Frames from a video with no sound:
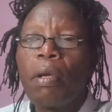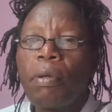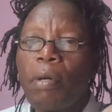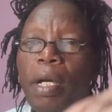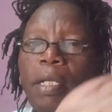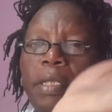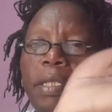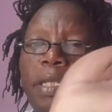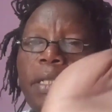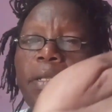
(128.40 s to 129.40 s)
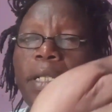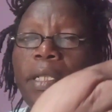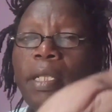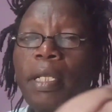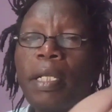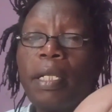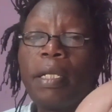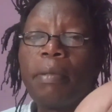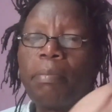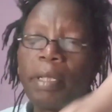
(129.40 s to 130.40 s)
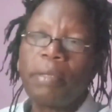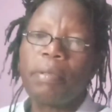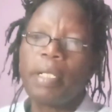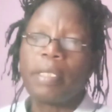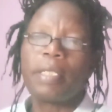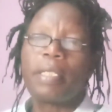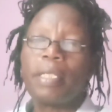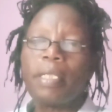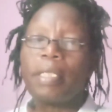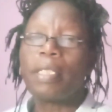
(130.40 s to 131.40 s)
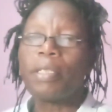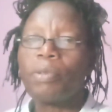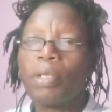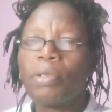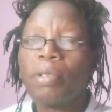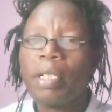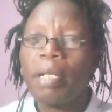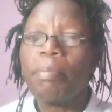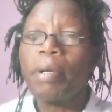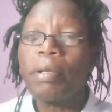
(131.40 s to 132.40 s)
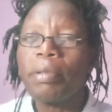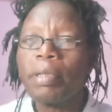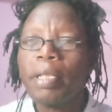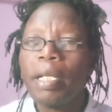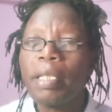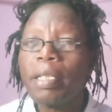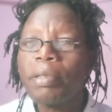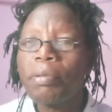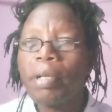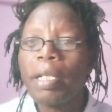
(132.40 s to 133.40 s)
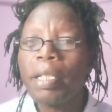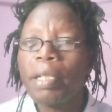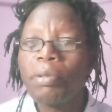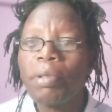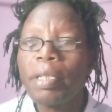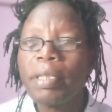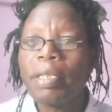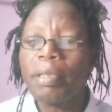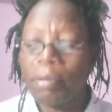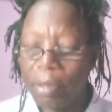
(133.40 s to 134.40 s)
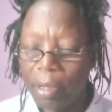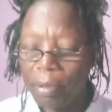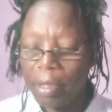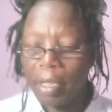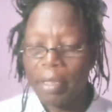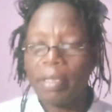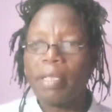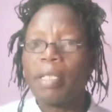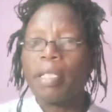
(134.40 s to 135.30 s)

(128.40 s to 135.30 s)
you can't see it, right? But you can. These things we are talking about are things you can't actually see with your own eyes.